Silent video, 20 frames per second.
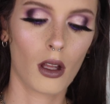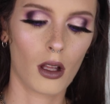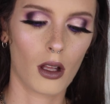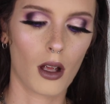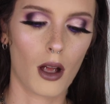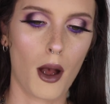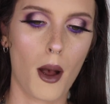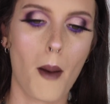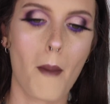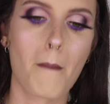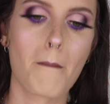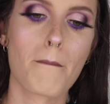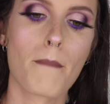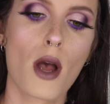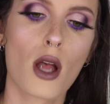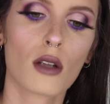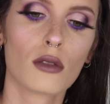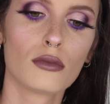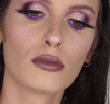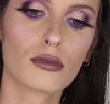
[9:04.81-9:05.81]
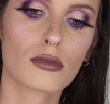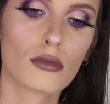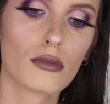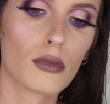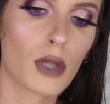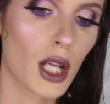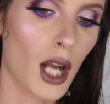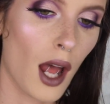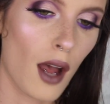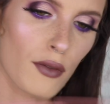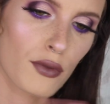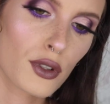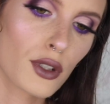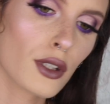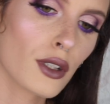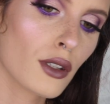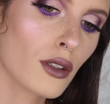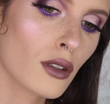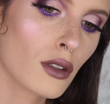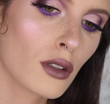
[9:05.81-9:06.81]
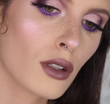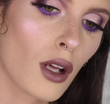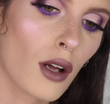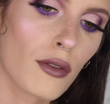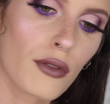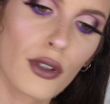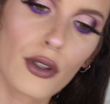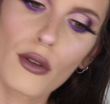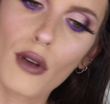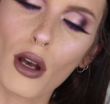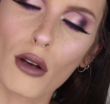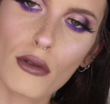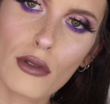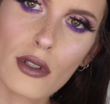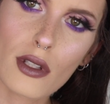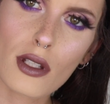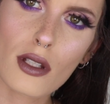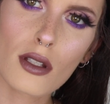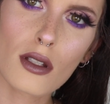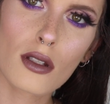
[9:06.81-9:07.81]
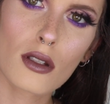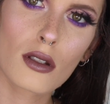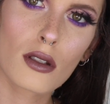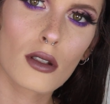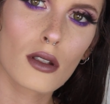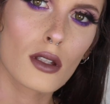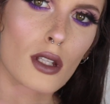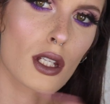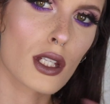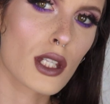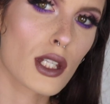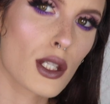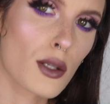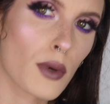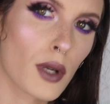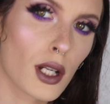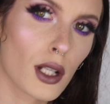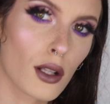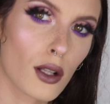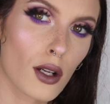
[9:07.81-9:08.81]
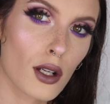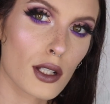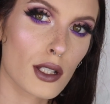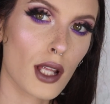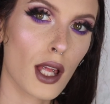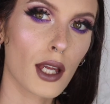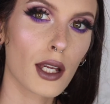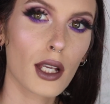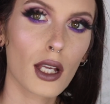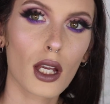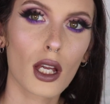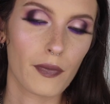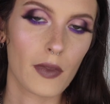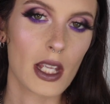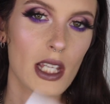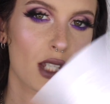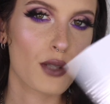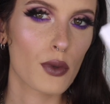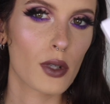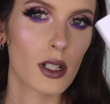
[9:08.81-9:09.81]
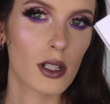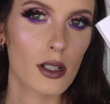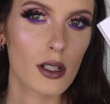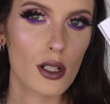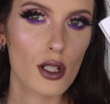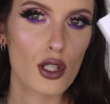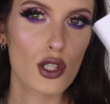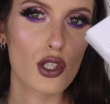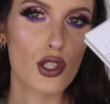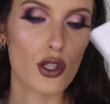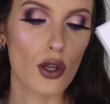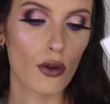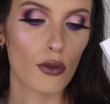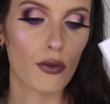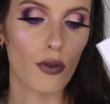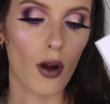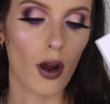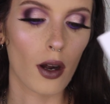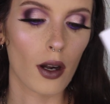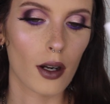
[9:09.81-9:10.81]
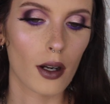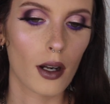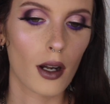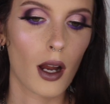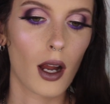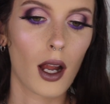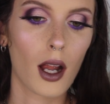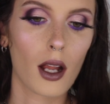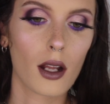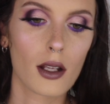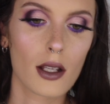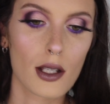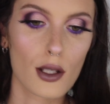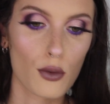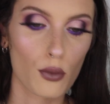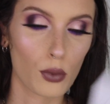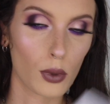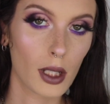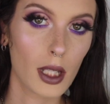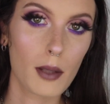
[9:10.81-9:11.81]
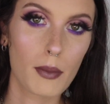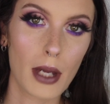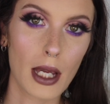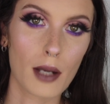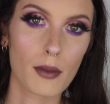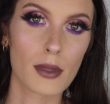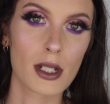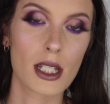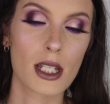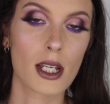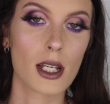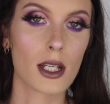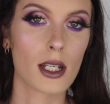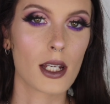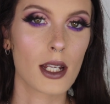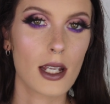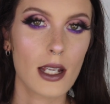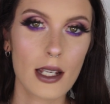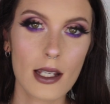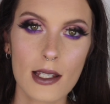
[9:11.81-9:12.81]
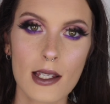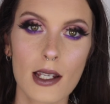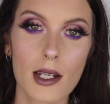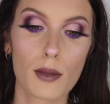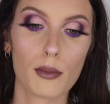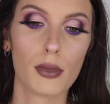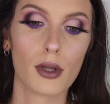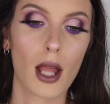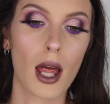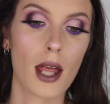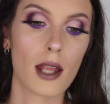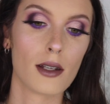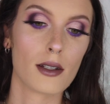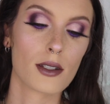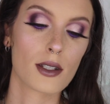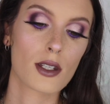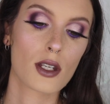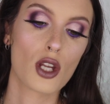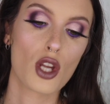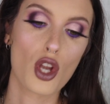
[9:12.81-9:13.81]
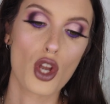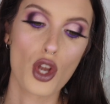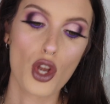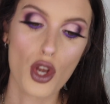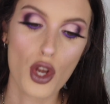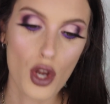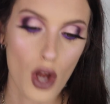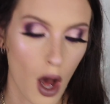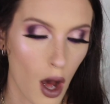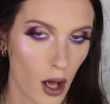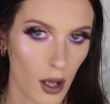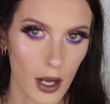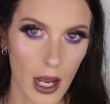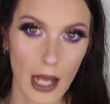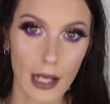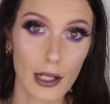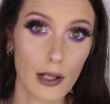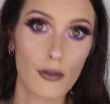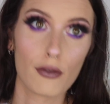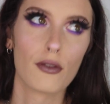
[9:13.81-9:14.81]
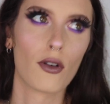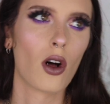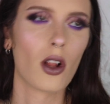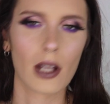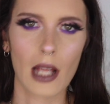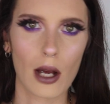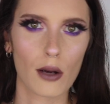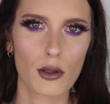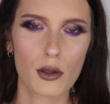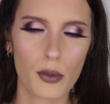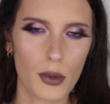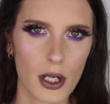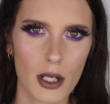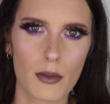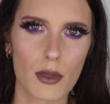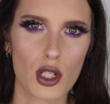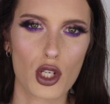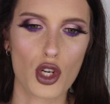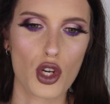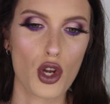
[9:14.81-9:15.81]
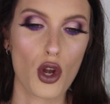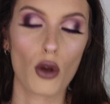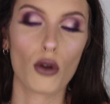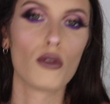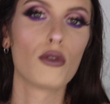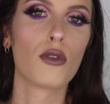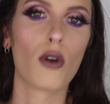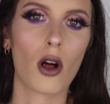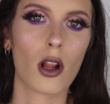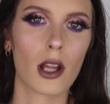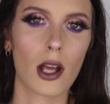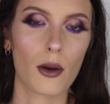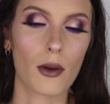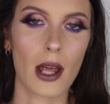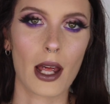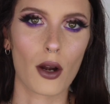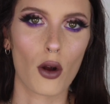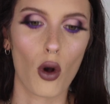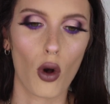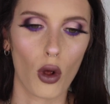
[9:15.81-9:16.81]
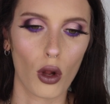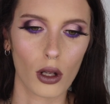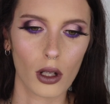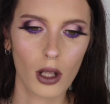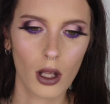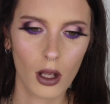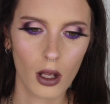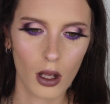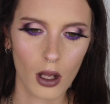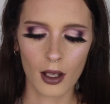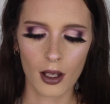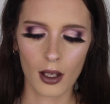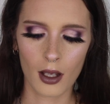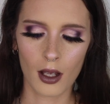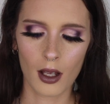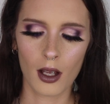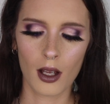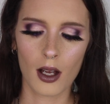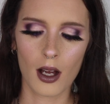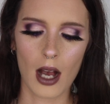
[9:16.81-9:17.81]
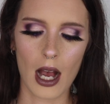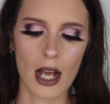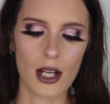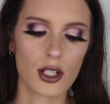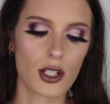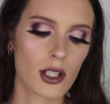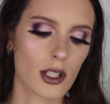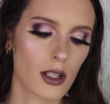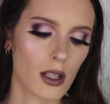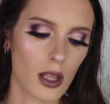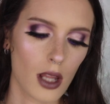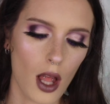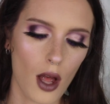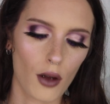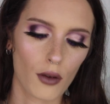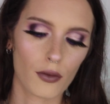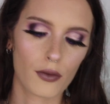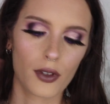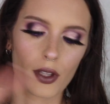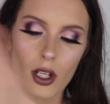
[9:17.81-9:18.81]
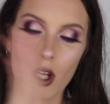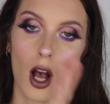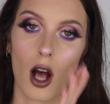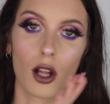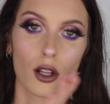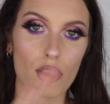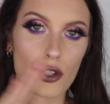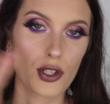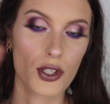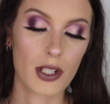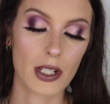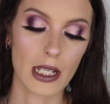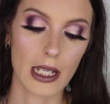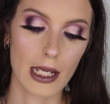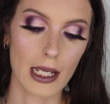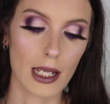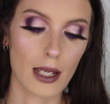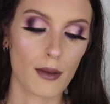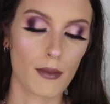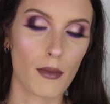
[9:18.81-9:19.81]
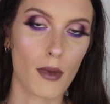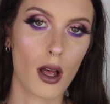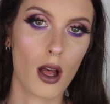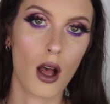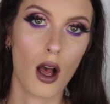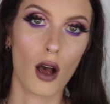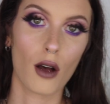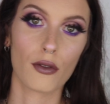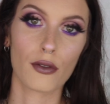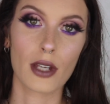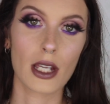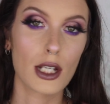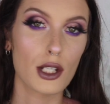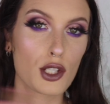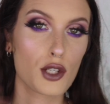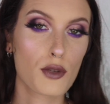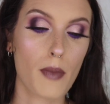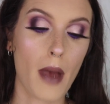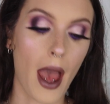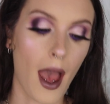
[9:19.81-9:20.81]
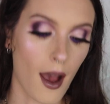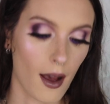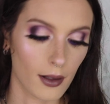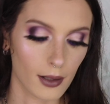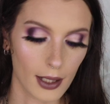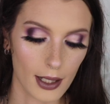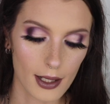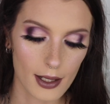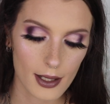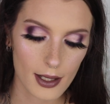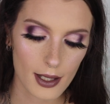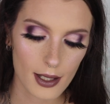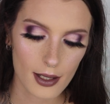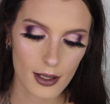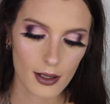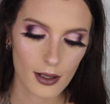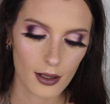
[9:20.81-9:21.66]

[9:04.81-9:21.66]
But after a few coats, this is what it looks like. This one so far, really pigmented, easy to blend, not any fallout, pretty much no fallout at all. I just love the color scheme of each palette.